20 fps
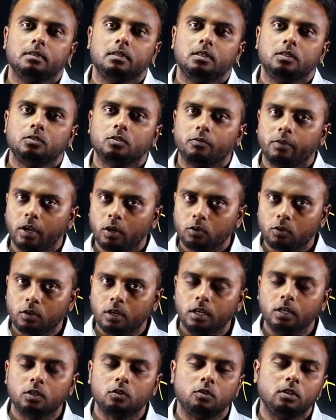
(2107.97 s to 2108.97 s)
So we have to
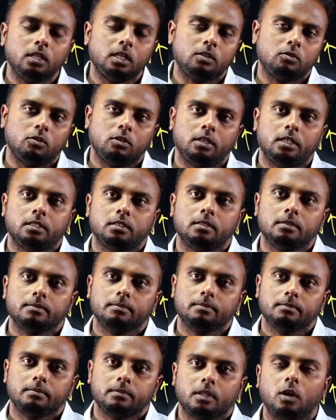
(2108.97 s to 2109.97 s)
control that voltage.
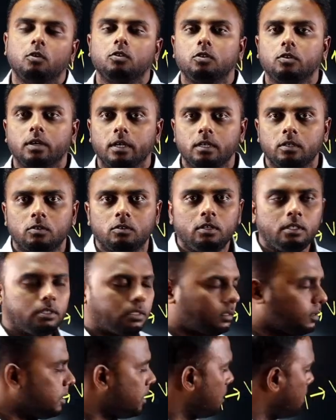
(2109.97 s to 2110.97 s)
How to control is
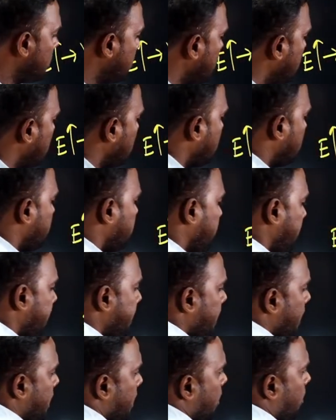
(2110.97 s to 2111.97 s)

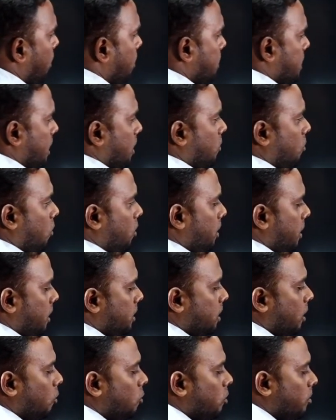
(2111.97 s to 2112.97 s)
maintaining constant voltage.
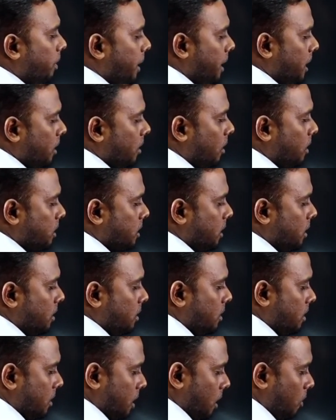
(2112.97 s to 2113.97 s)
How to maintain constant?
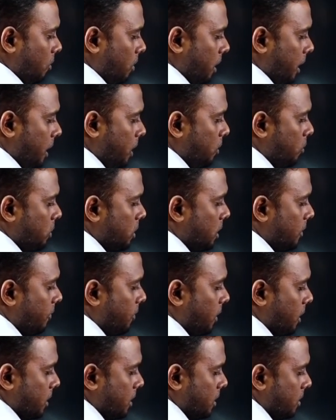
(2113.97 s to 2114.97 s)
Now reduce the
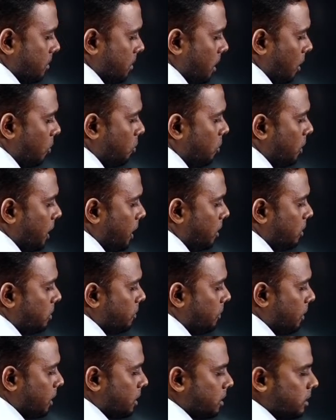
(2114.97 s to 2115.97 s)
flux. How to reduce
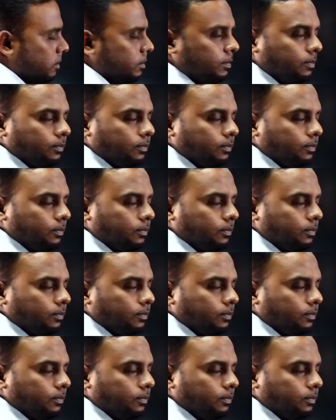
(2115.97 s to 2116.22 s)
flux?